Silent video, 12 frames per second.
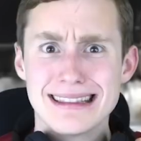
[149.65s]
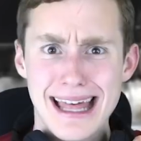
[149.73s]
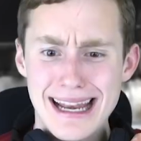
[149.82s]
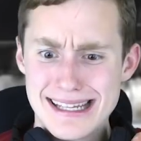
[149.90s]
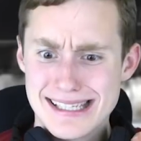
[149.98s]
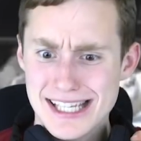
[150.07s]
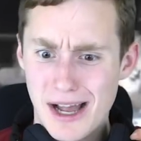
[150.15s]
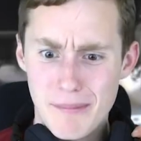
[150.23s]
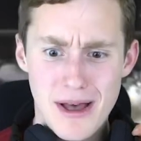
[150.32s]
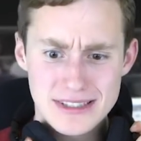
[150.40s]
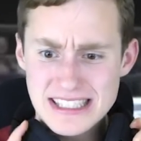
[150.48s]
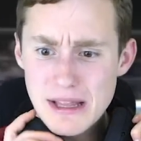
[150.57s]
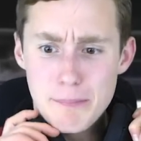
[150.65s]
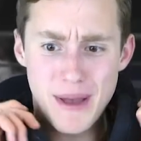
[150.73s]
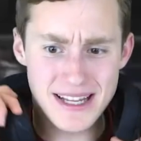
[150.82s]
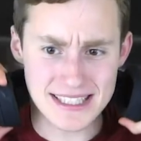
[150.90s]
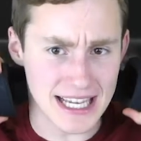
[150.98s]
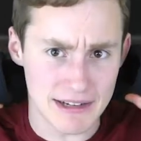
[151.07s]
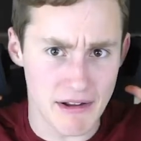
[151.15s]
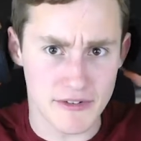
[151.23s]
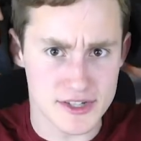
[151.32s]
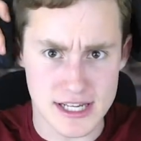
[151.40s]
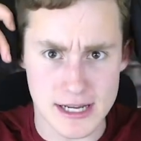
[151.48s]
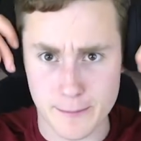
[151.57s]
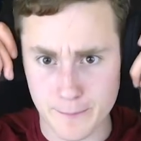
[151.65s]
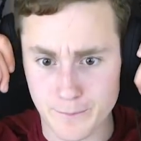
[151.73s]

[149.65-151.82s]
something else. That's the best kick I've ever seen.